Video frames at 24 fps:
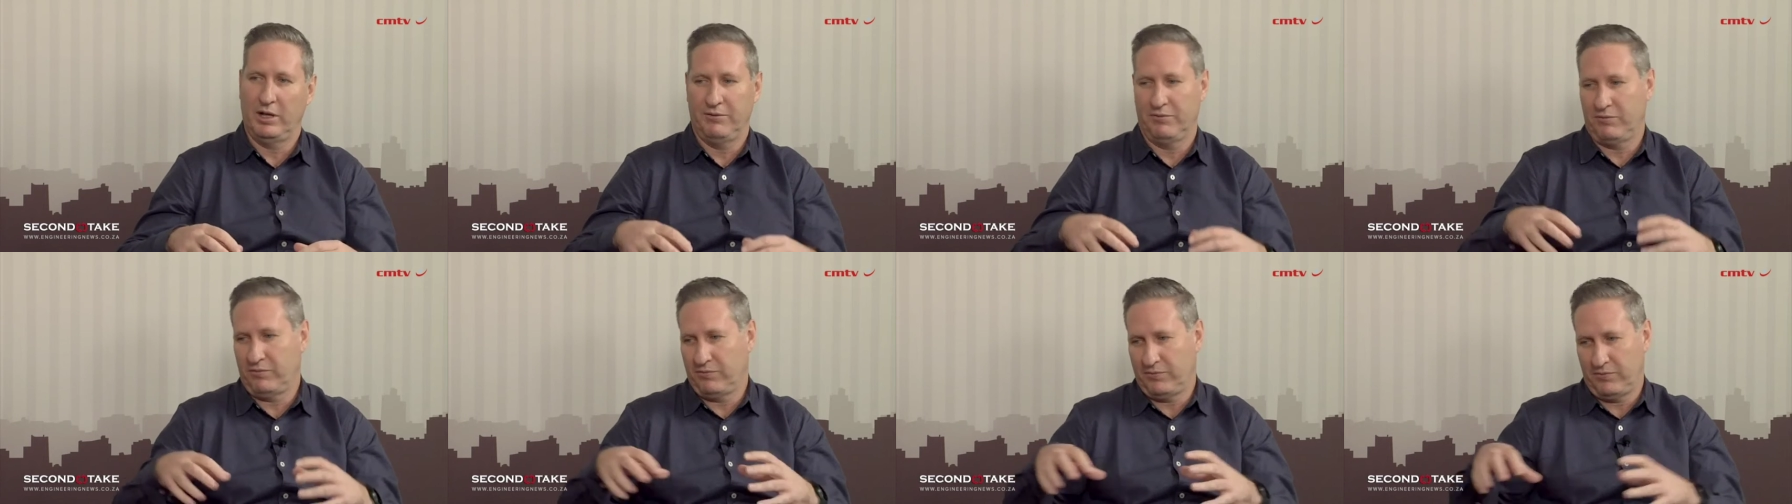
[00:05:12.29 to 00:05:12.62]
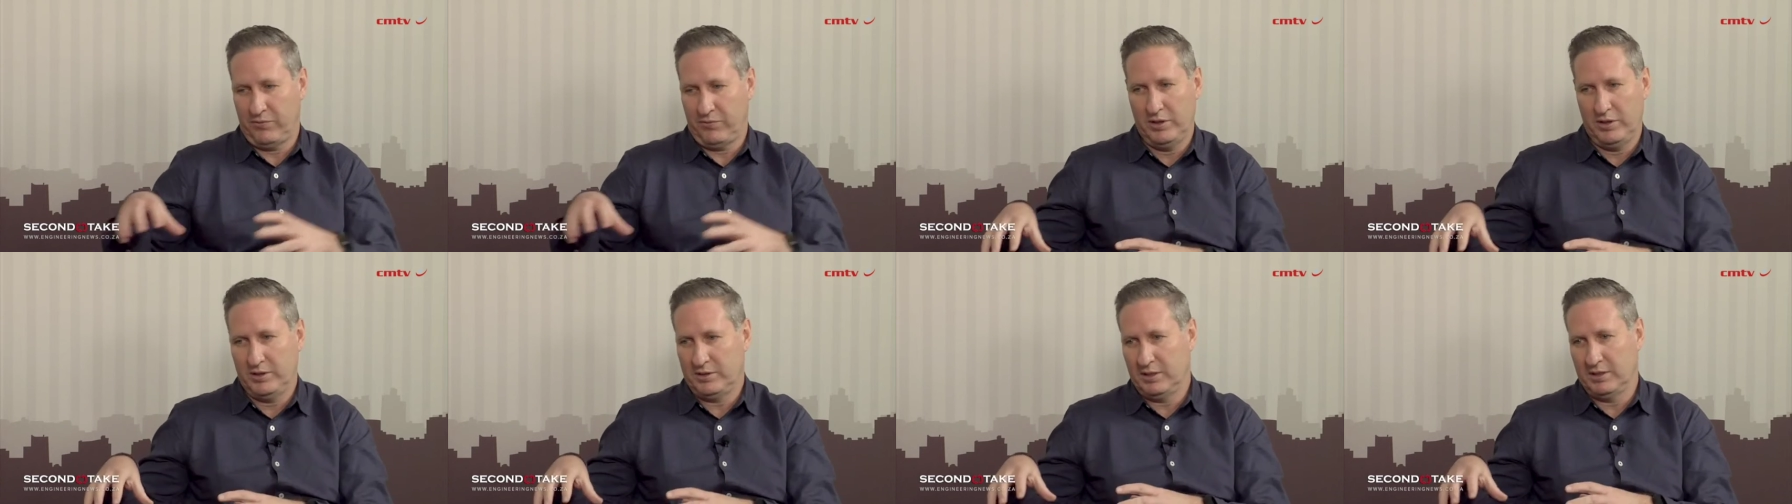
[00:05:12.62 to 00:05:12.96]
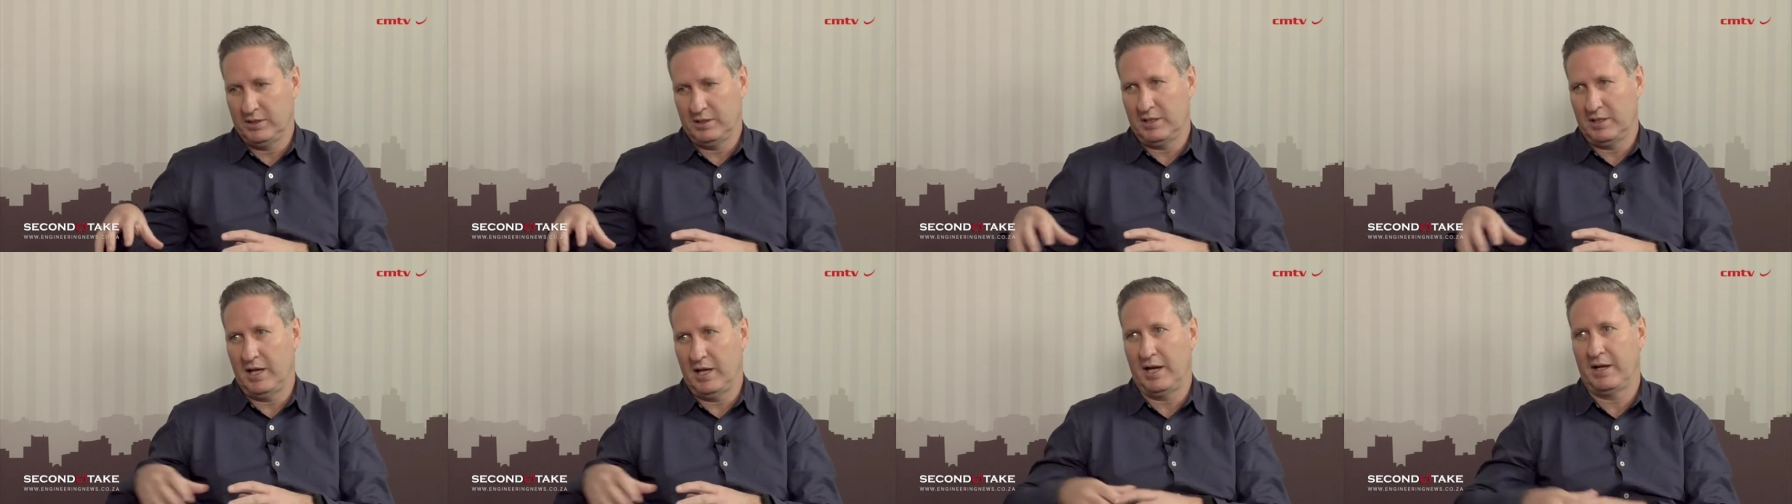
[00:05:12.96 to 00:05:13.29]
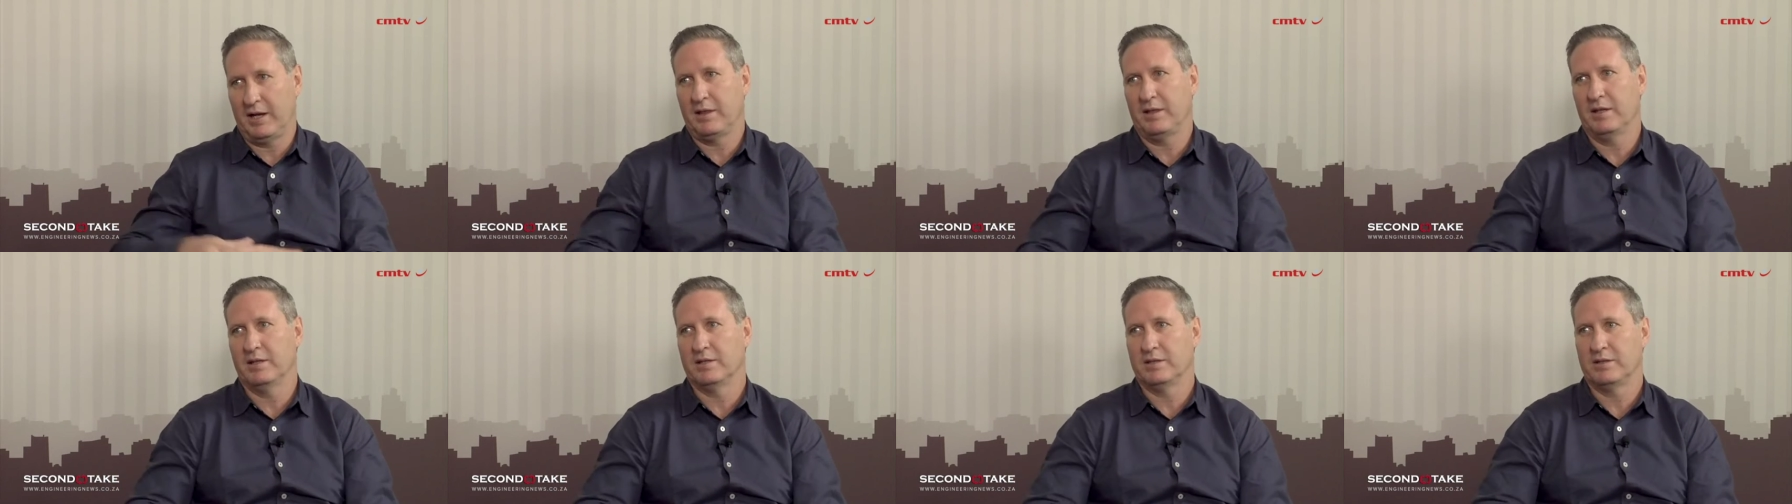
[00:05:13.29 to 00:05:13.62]
for instance,
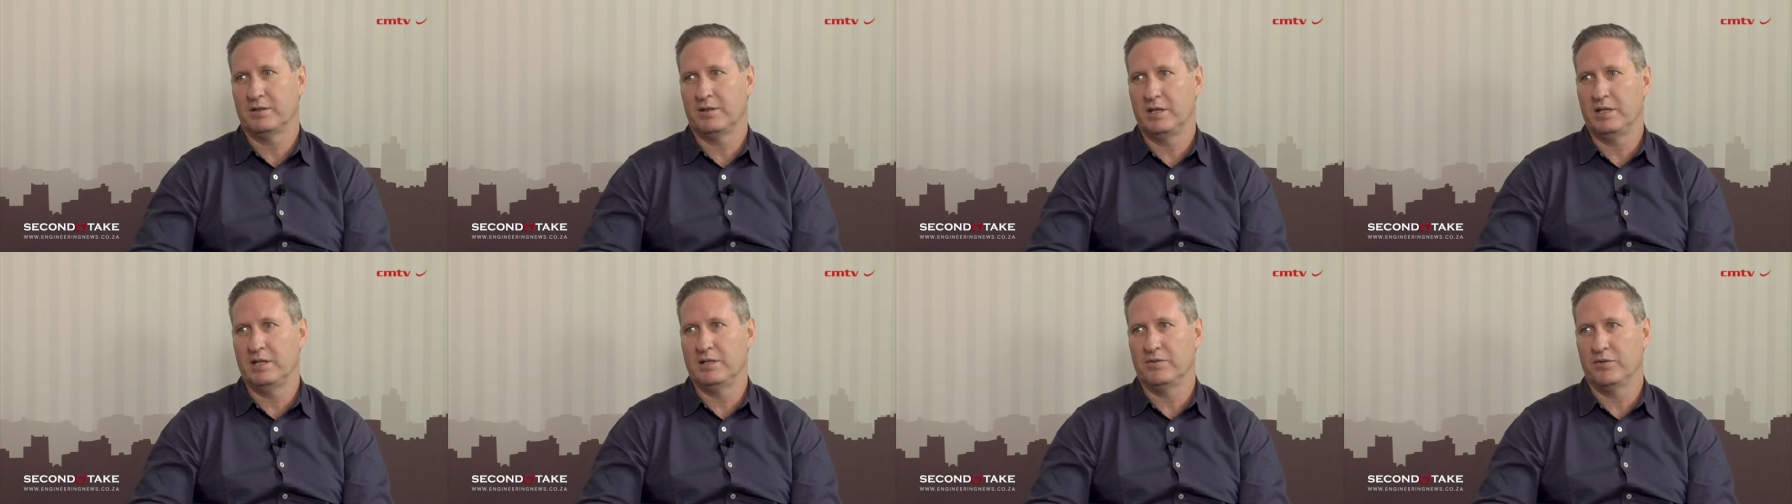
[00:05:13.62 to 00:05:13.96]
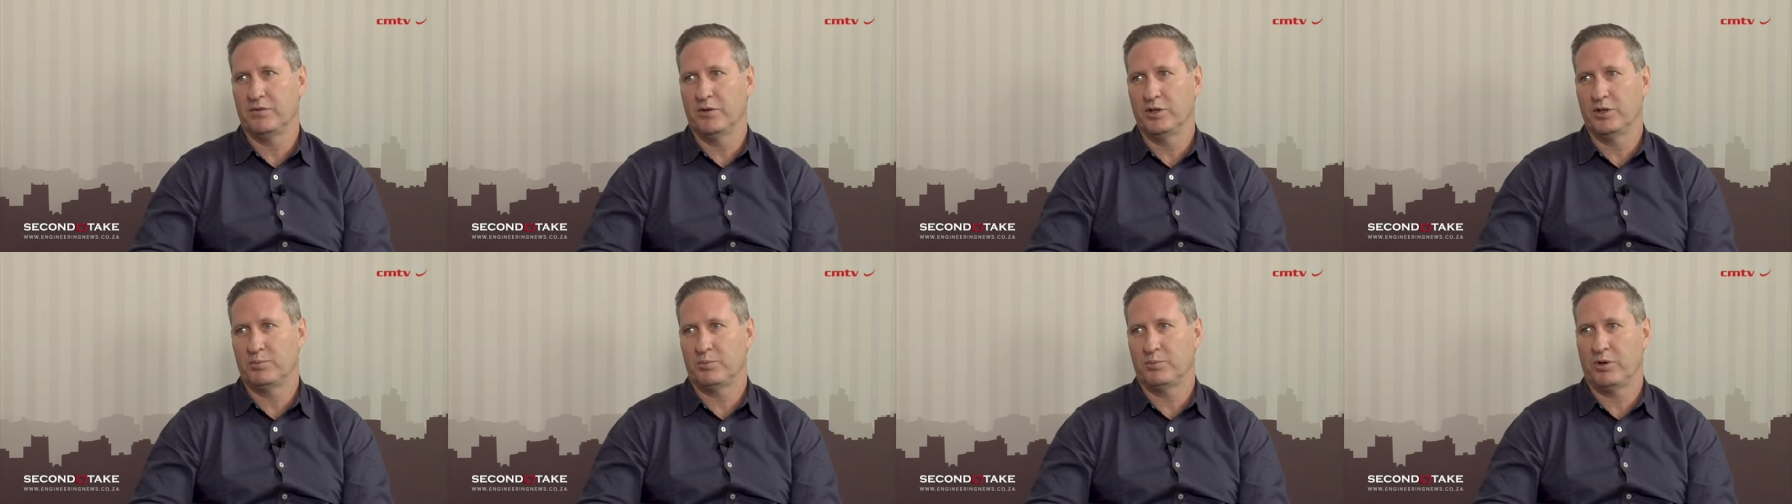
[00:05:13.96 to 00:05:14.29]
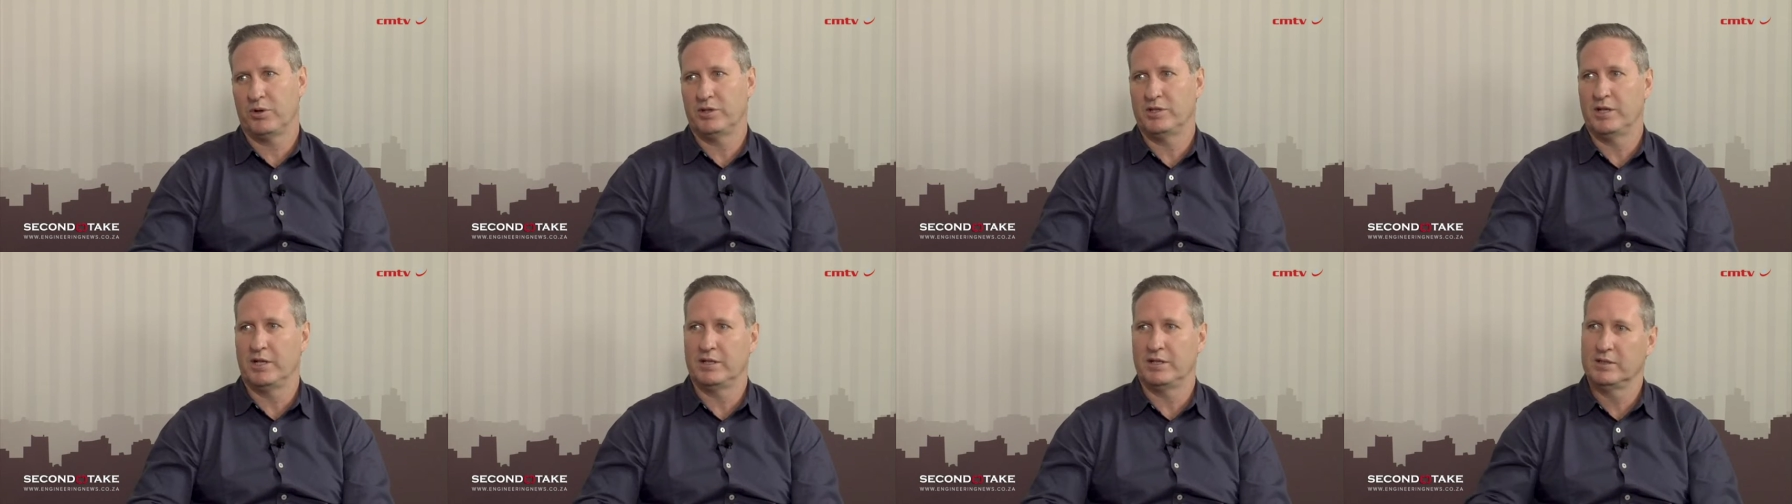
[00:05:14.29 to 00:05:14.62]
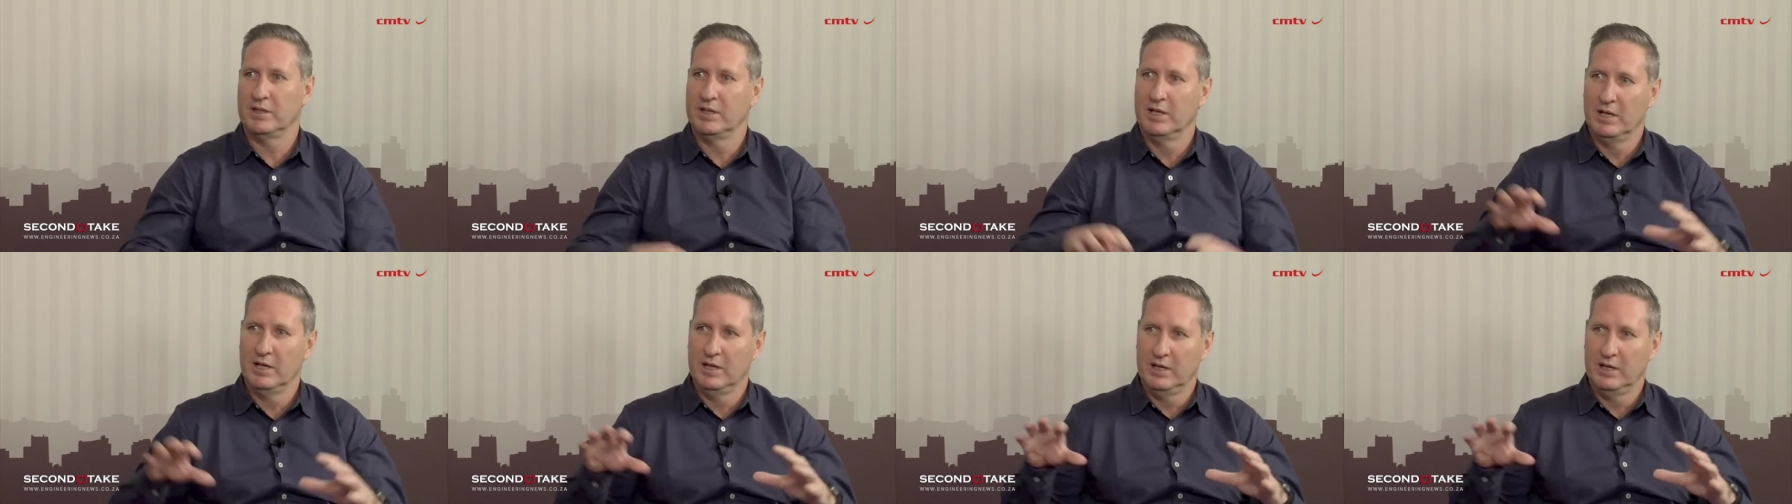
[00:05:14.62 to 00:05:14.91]
like this, these first projects,